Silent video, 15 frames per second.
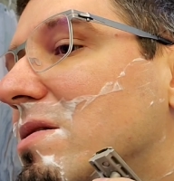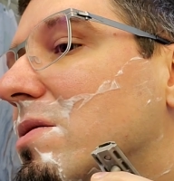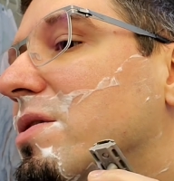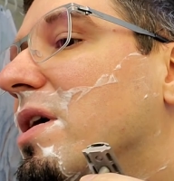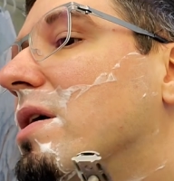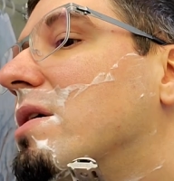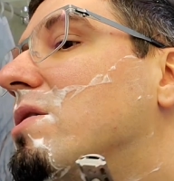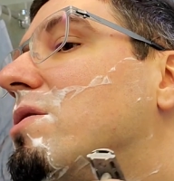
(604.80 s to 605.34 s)
So
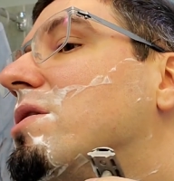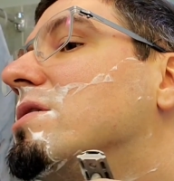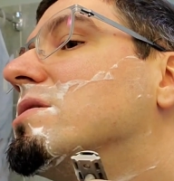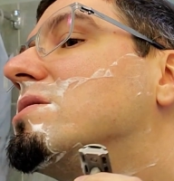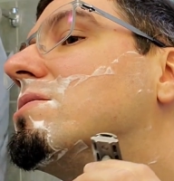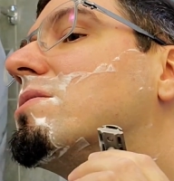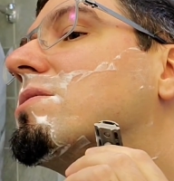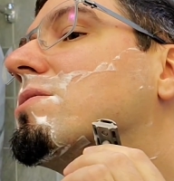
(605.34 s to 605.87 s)
yeah,
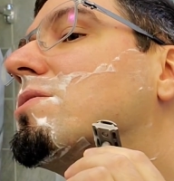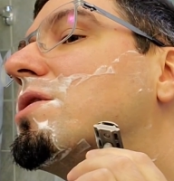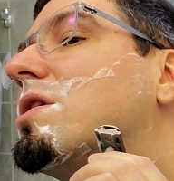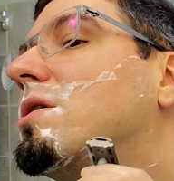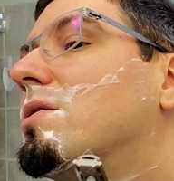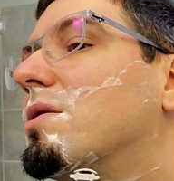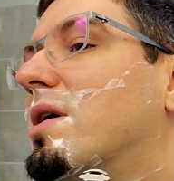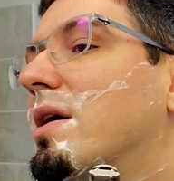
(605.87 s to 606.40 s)
curious to
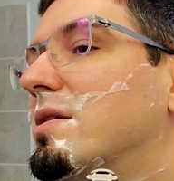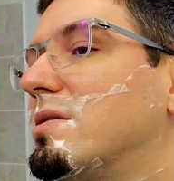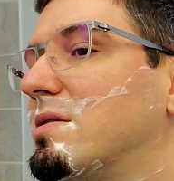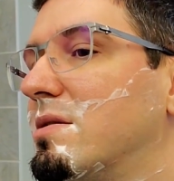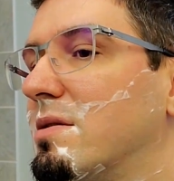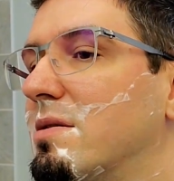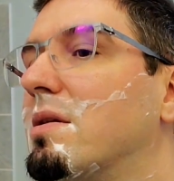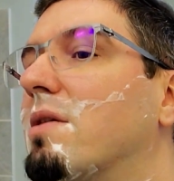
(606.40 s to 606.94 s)
hear you
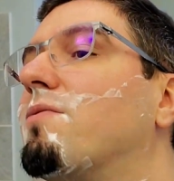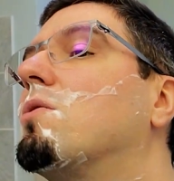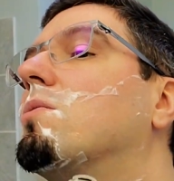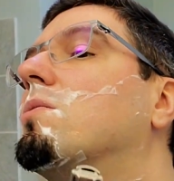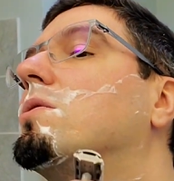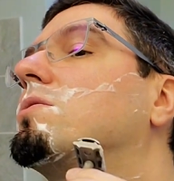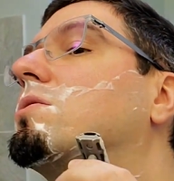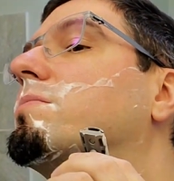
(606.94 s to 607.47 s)
guys if you
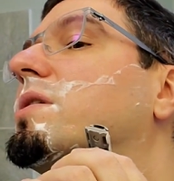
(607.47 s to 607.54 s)
want to